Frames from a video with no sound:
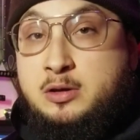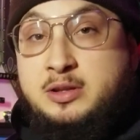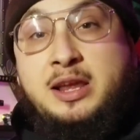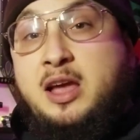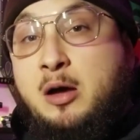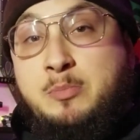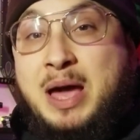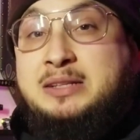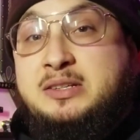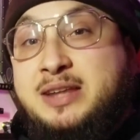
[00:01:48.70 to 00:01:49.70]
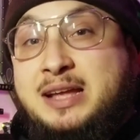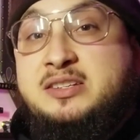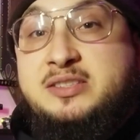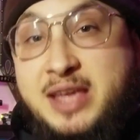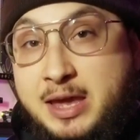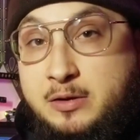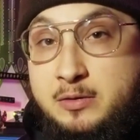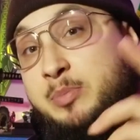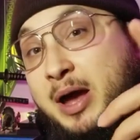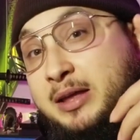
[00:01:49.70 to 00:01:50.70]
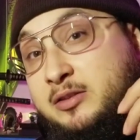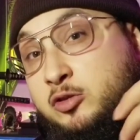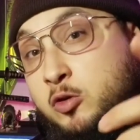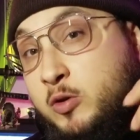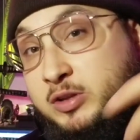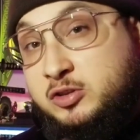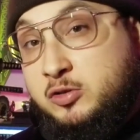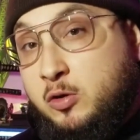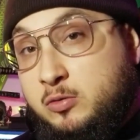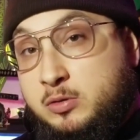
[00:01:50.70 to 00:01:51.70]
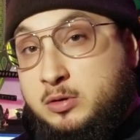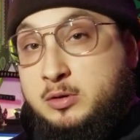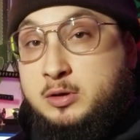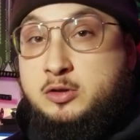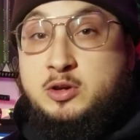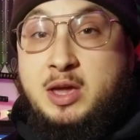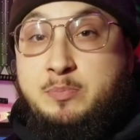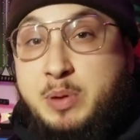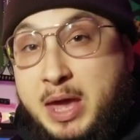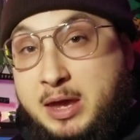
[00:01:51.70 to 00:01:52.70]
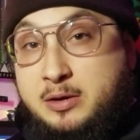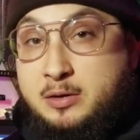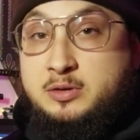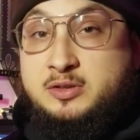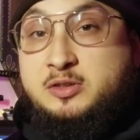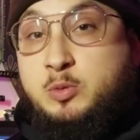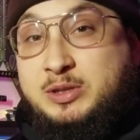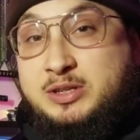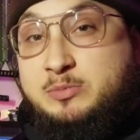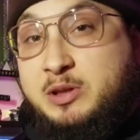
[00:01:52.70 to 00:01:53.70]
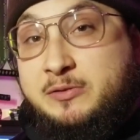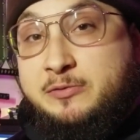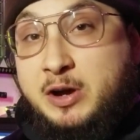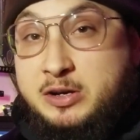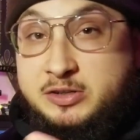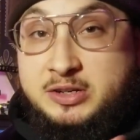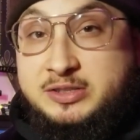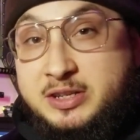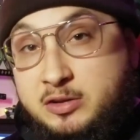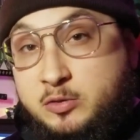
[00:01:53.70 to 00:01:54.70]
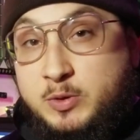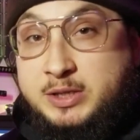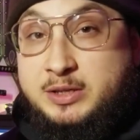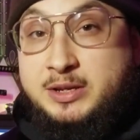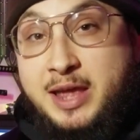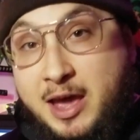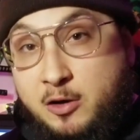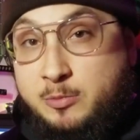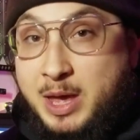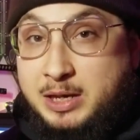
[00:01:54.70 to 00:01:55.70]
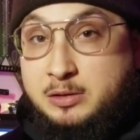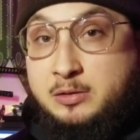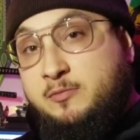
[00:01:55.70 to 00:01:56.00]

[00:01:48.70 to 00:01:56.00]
Then come back the next day. By doing so, you get paid. This is what these motherfuckers are dealing with in hell, man.